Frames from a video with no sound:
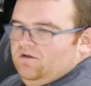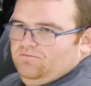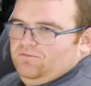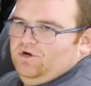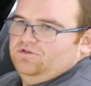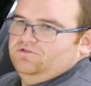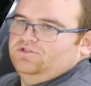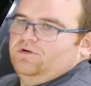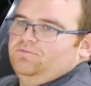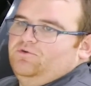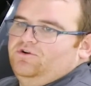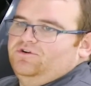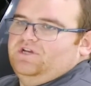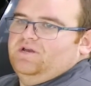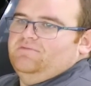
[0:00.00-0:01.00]
but some
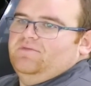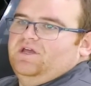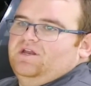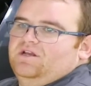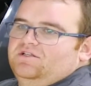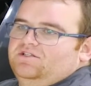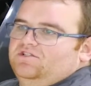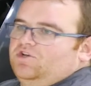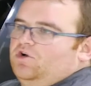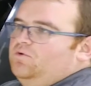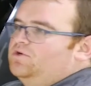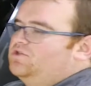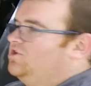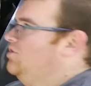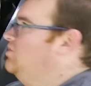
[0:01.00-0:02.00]
routine maintenance is
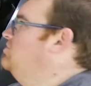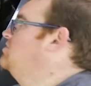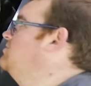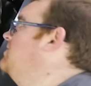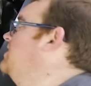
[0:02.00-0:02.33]
always good to